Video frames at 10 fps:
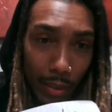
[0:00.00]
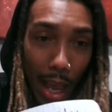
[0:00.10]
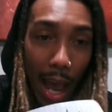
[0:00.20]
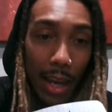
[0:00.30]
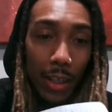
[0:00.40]

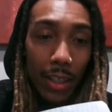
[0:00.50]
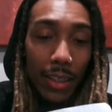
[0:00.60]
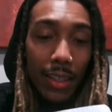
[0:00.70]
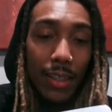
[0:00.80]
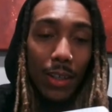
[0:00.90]
I heard
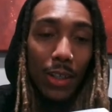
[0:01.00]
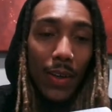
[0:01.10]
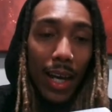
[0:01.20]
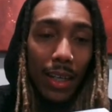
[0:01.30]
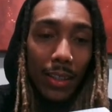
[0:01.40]
so.
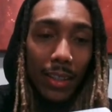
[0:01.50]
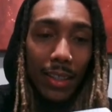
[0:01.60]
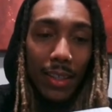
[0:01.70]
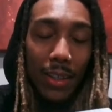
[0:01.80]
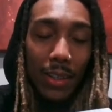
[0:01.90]
I heard
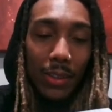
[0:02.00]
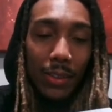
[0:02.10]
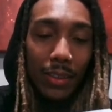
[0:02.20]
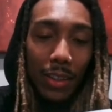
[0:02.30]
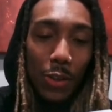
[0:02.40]
so.
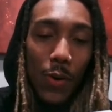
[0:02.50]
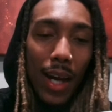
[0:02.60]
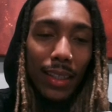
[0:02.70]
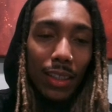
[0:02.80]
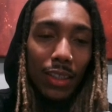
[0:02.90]
You
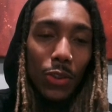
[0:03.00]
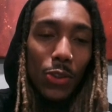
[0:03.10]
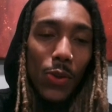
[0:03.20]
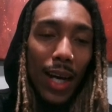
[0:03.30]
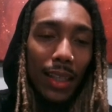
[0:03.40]
want? Do you
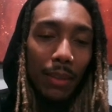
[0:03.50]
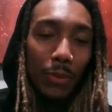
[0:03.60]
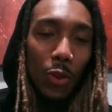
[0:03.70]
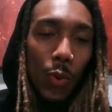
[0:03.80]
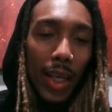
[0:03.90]
want him to
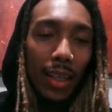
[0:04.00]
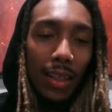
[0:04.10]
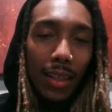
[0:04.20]
win?